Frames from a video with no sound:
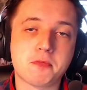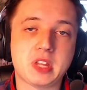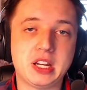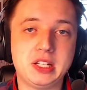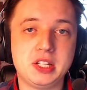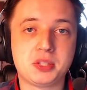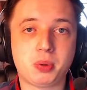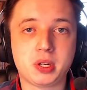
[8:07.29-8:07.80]
It
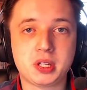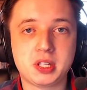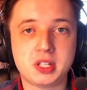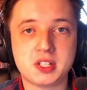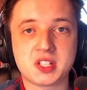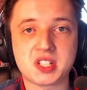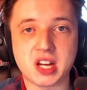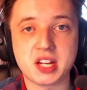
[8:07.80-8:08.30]
is what it
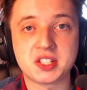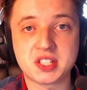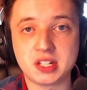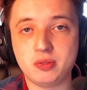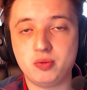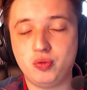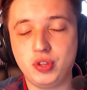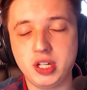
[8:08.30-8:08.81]
is. I
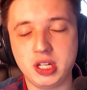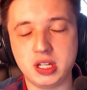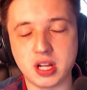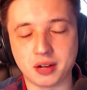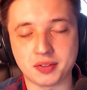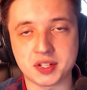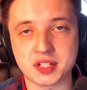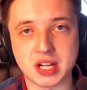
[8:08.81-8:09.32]
still really
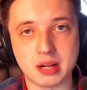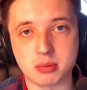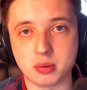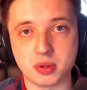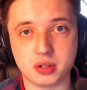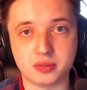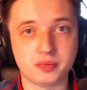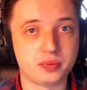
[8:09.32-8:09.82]
love this album
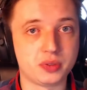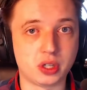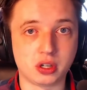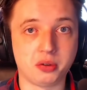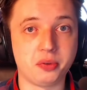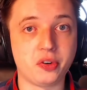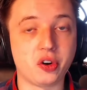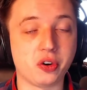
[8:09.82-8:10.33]
though, don't get
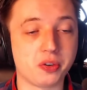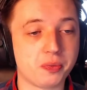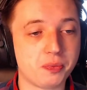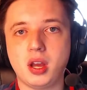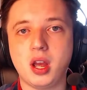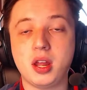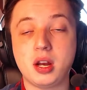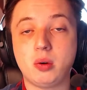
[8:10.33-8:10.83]
me wrong.
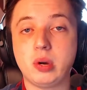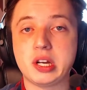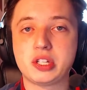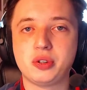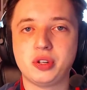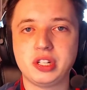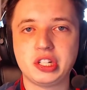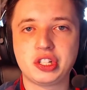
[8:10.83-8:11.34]
And now we're
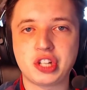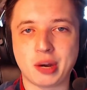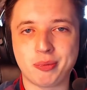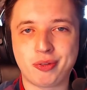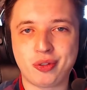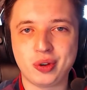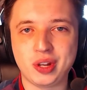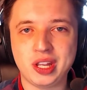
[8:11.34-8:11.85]
entering the top
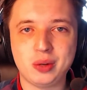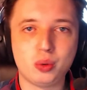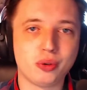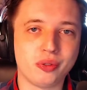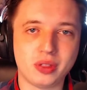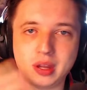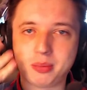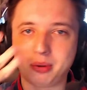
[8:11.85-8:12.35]
3
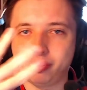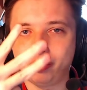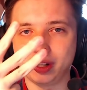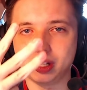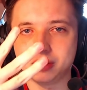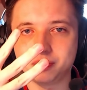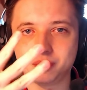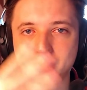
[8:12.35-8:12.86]
with number
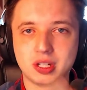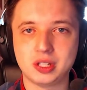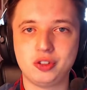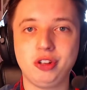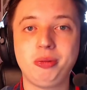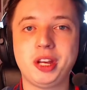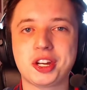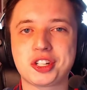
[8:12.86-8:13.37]
3.
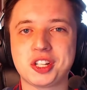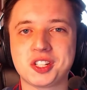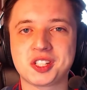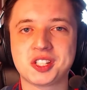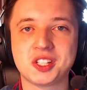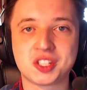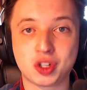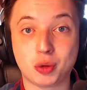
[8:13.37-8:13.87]
Dreamcatcher's
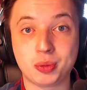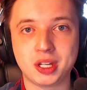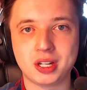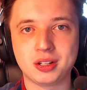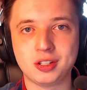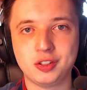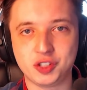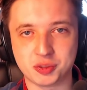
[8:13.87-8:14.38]

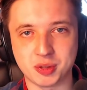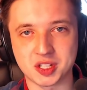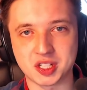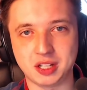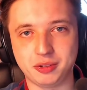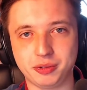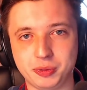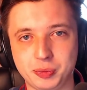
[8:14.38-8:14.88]
Dystopia, Lose
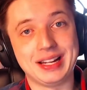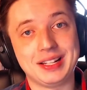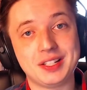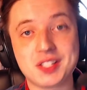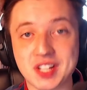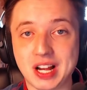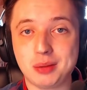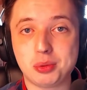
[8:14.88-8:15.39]
Myself.
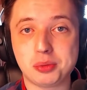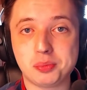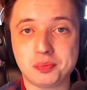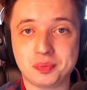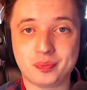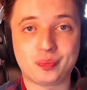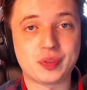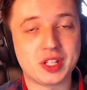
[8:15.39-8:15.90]
This album
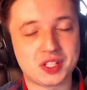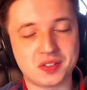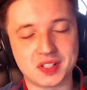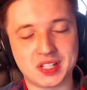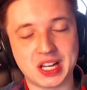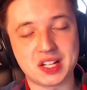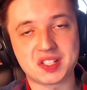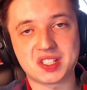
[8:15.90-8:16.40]
is
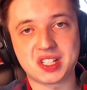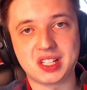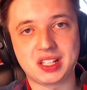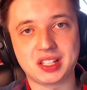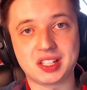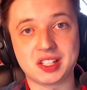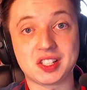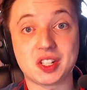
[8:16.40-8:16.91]
fantastic,
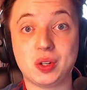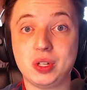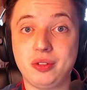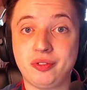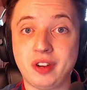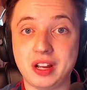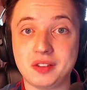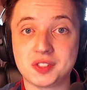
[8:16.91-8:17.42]
it is only
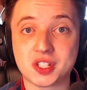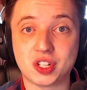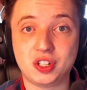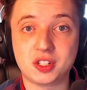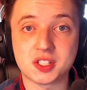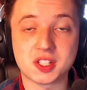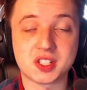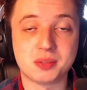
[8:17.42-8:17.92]
5
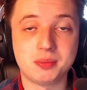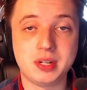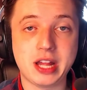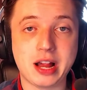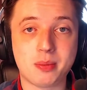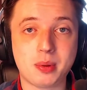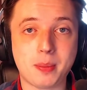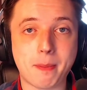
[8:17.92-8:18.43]
songs, it's a mini
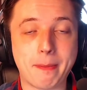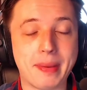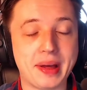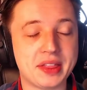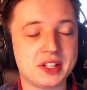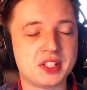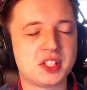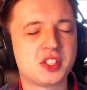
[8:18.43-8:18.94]
album,
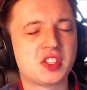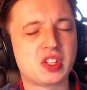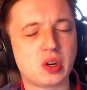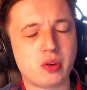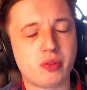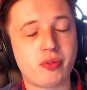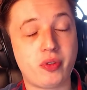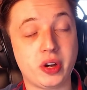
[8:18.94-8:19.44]
but it's
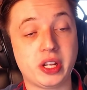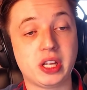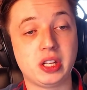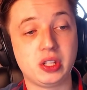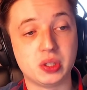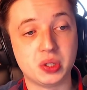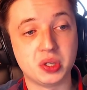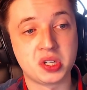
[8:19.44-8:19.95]
so freaking
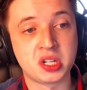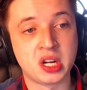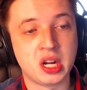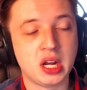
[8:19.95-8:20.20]
good.